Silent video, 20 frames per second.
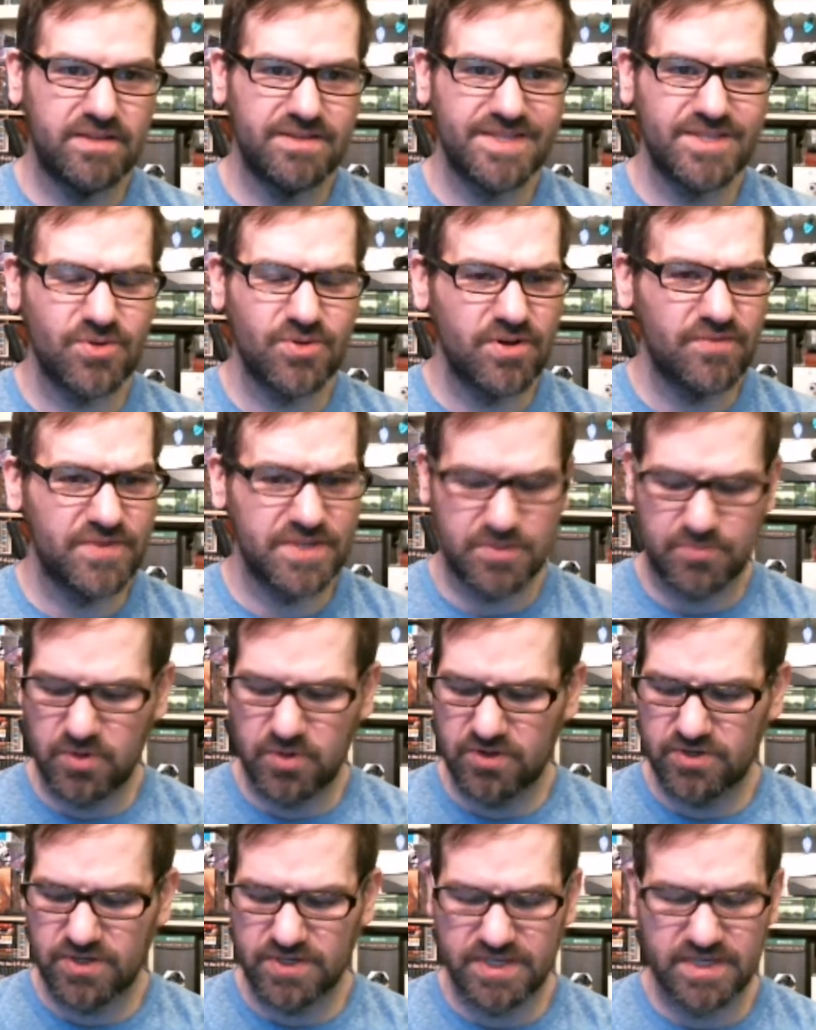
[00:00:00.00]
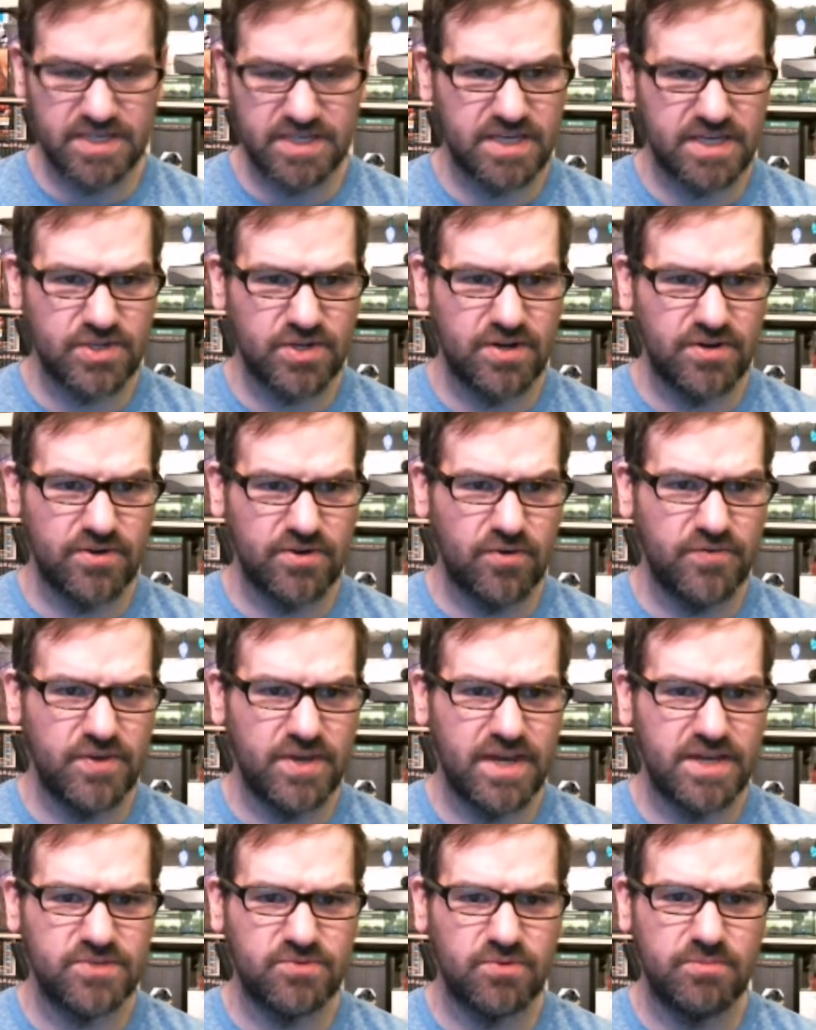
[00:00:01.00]
Sort of a spiritual successor. I don't know if you
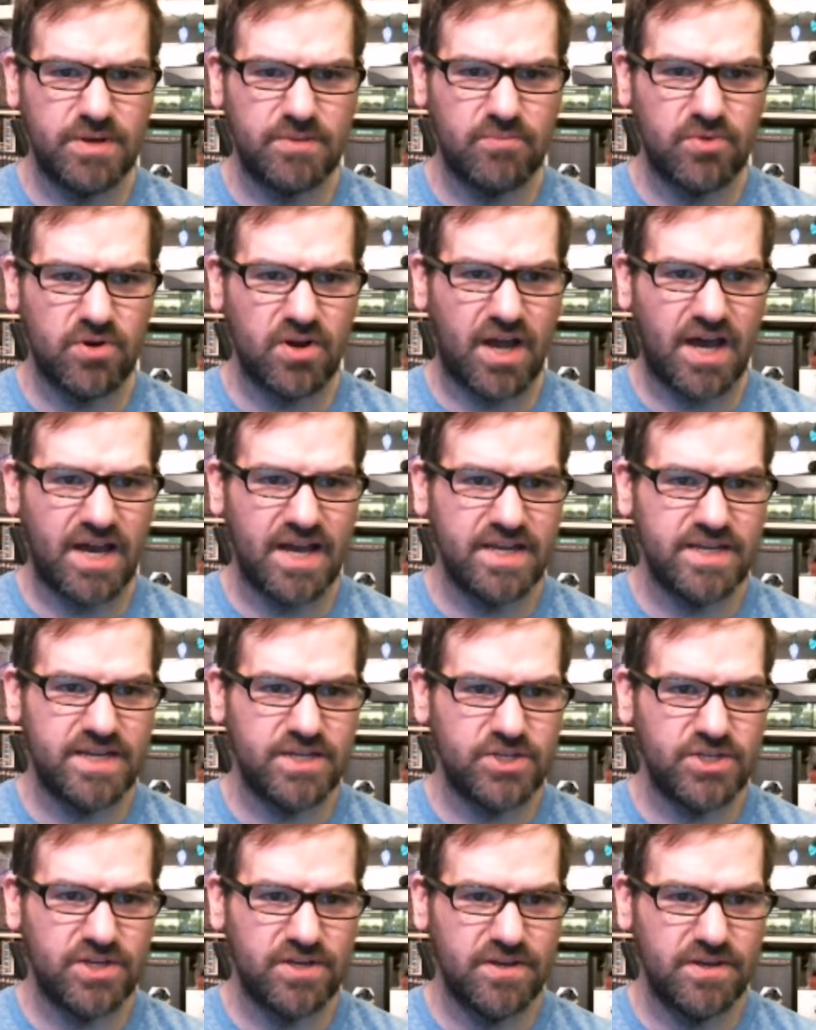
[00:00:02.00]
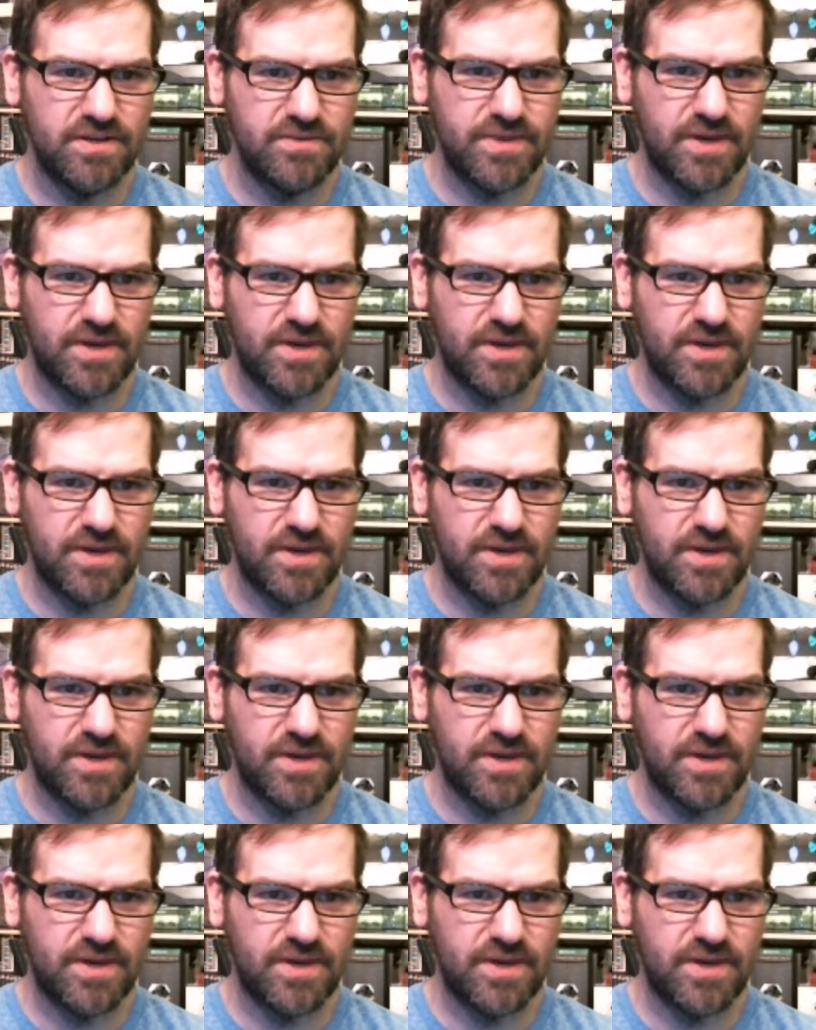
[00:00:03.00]
guys remember iNinja,